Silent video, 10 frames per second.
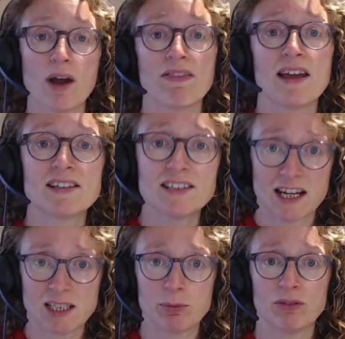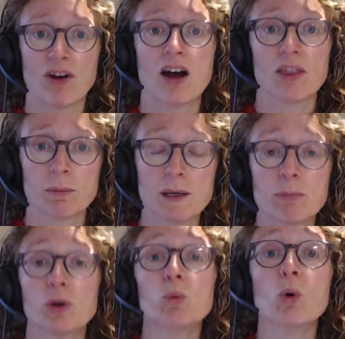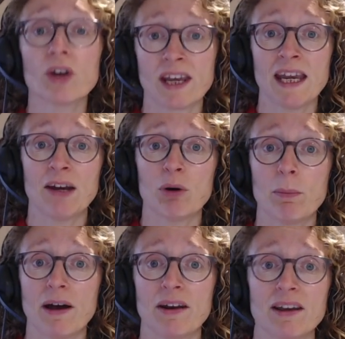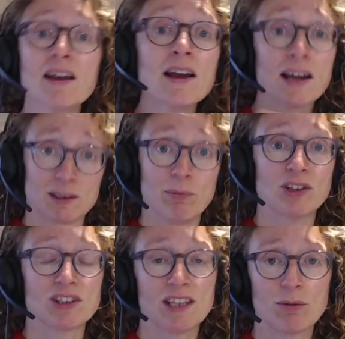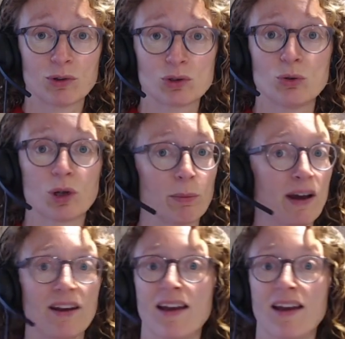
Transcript: And they're desperate for other people who want to hear about it as much as they want to talk about it.